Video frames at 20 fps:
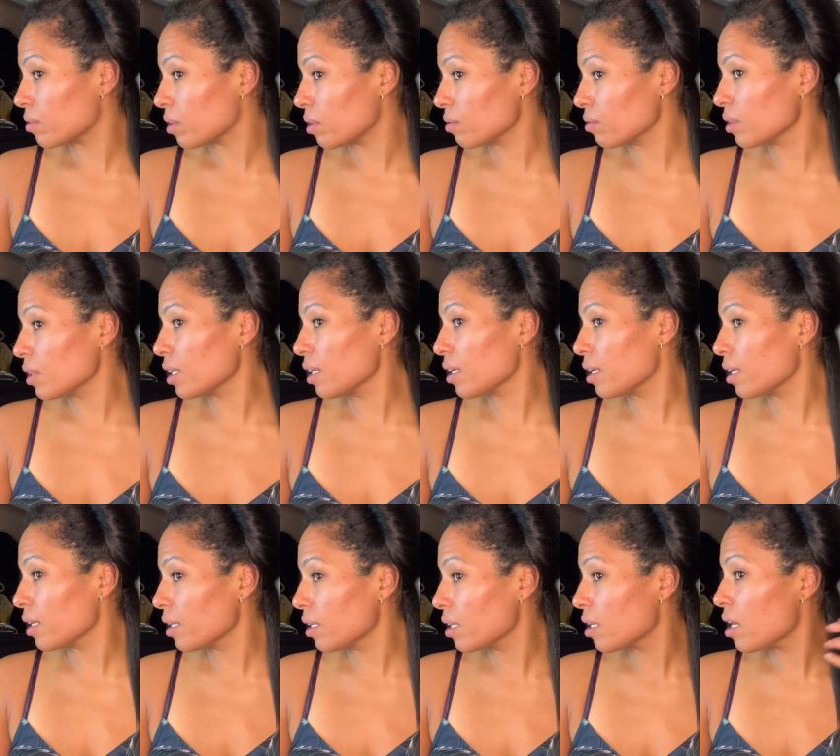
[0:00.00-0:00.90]

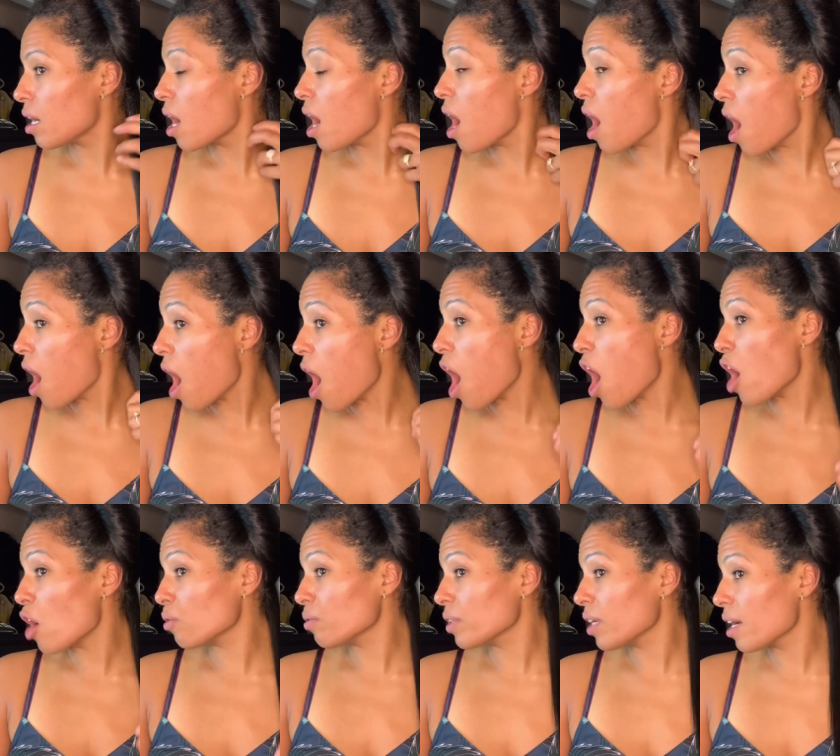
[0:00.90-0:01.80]
Okay.
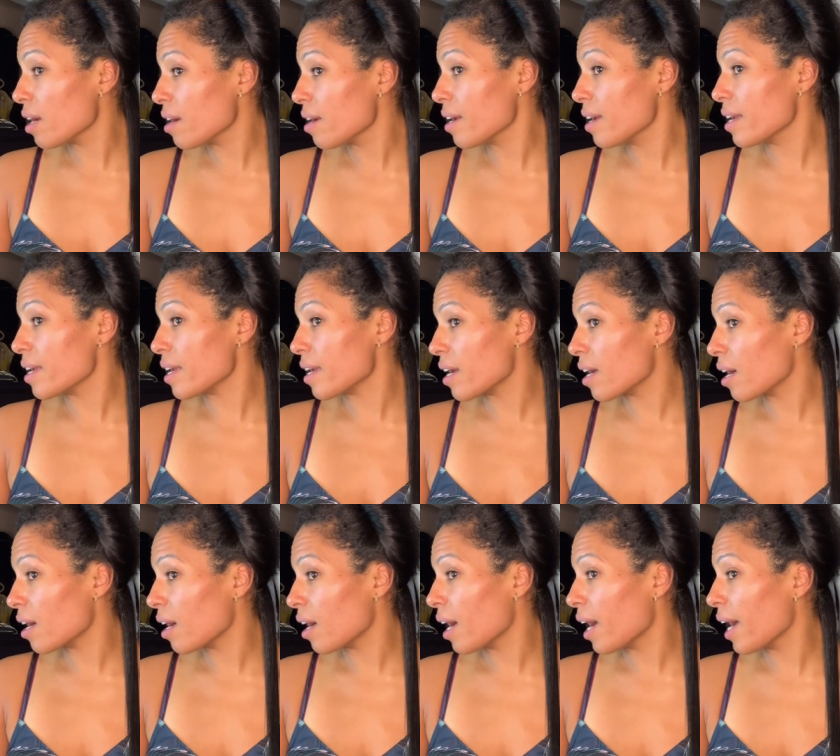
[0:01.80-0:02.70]
Okay.
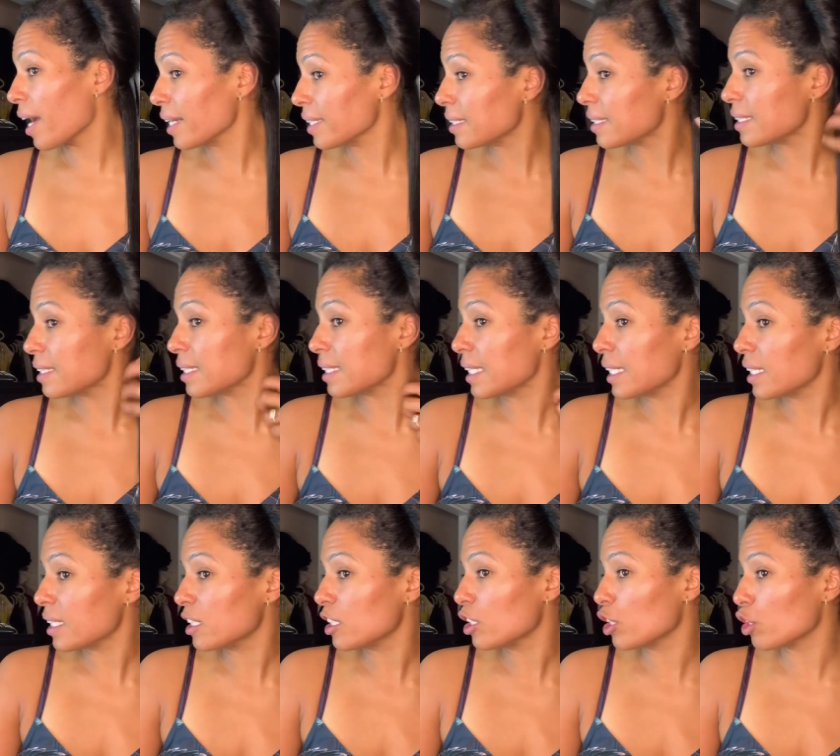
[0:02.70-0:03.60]
I
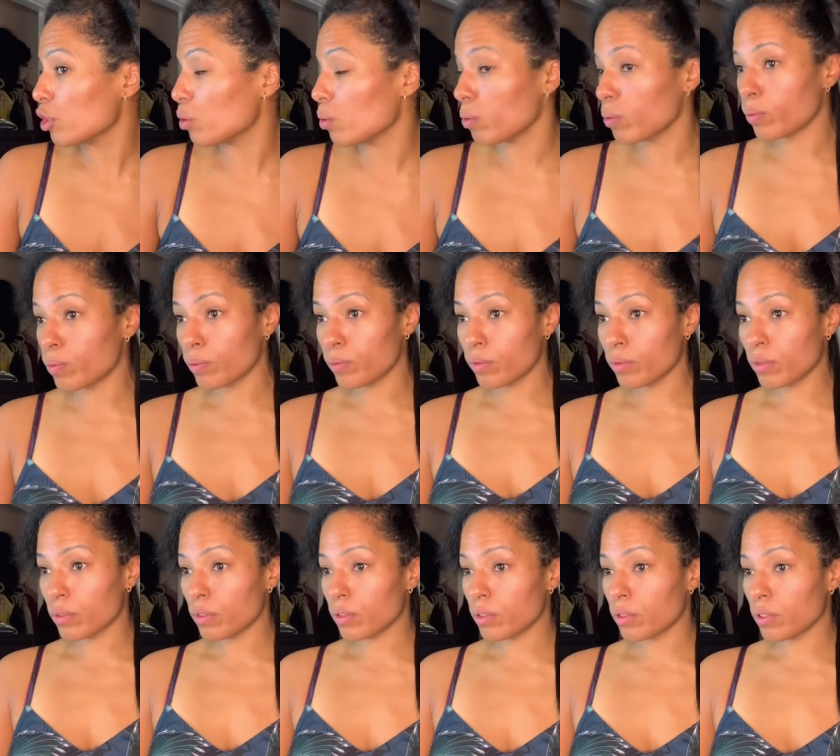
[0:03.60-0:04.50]
see you.
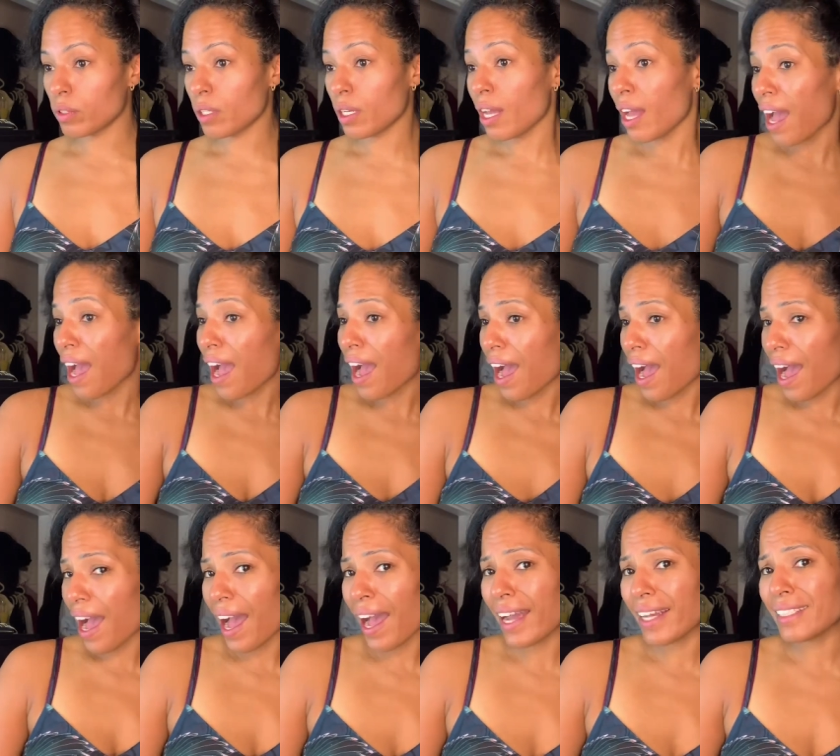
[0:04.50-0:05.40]

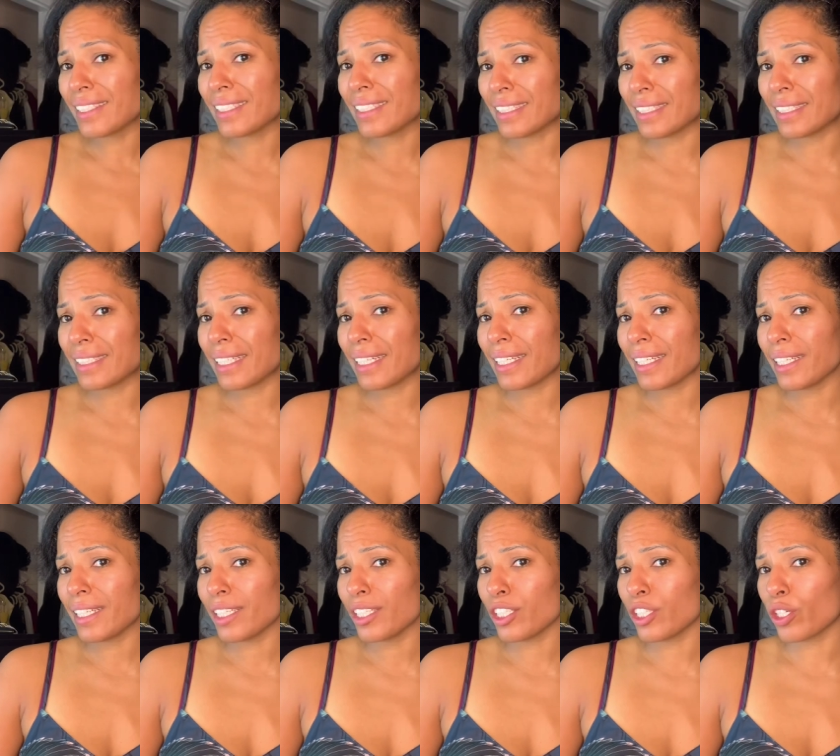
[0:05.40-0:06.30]
I see
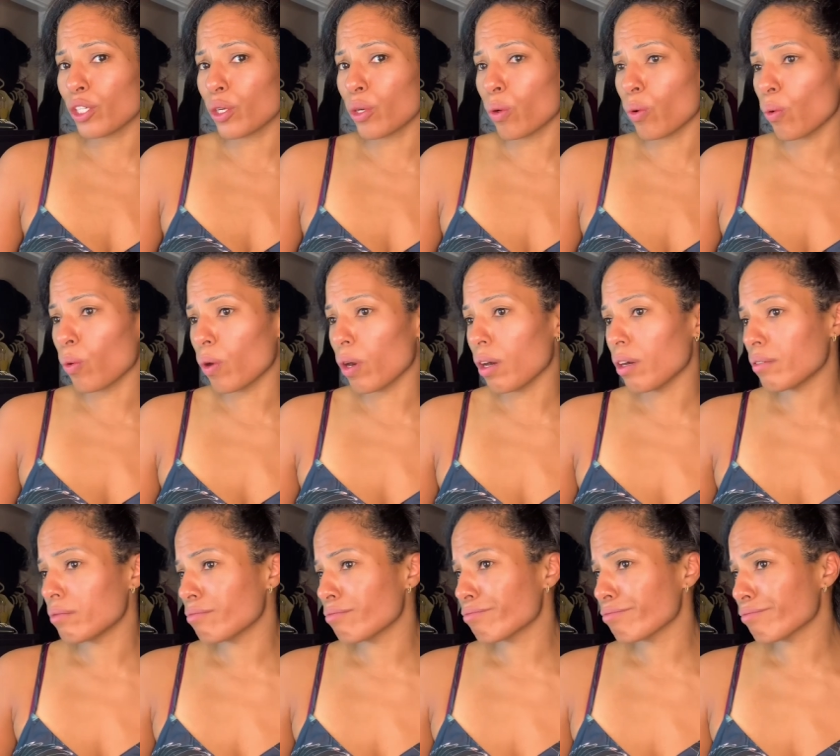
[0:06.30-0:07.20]
see you.
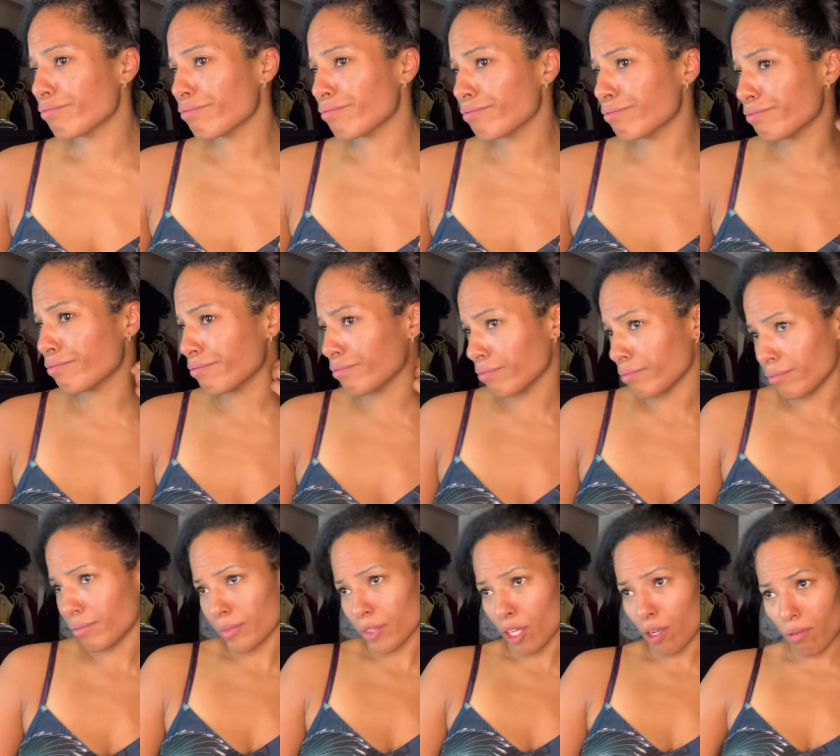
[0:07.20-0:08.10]
Mm,
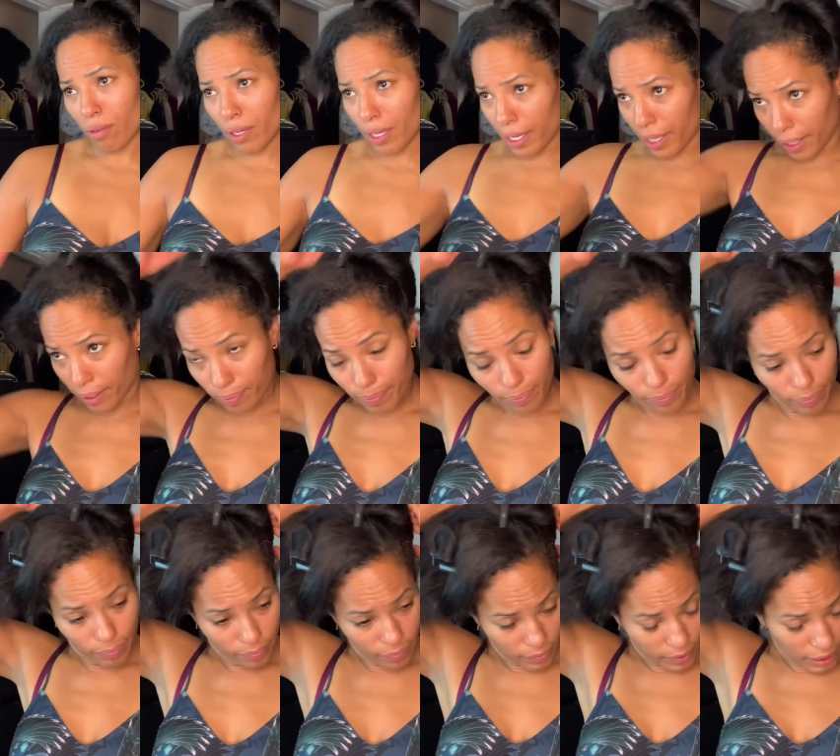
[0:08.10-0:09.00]
okay.
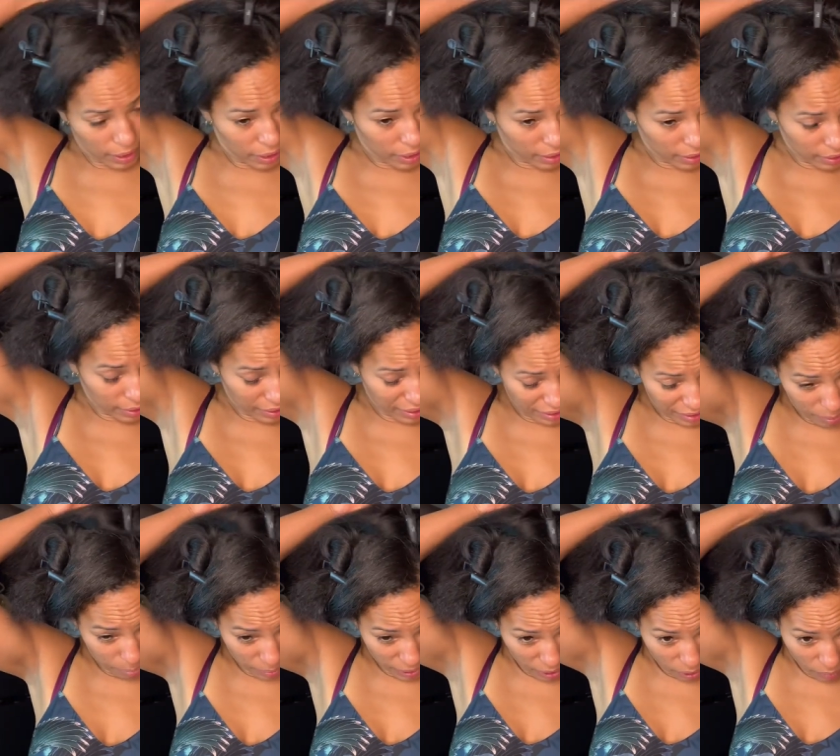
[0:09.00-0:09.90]
Let's
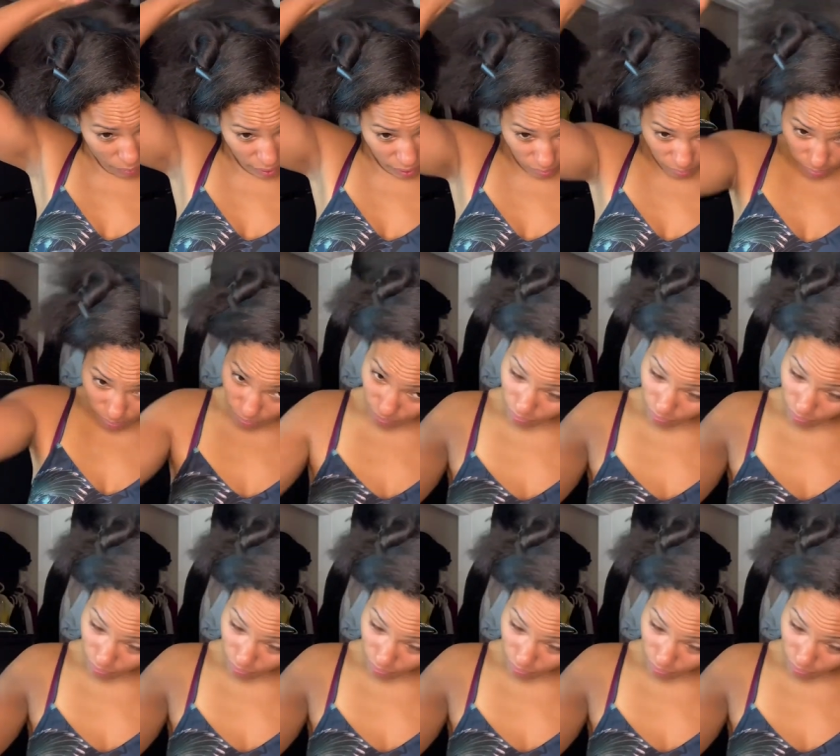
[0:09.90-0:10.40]
keep it going.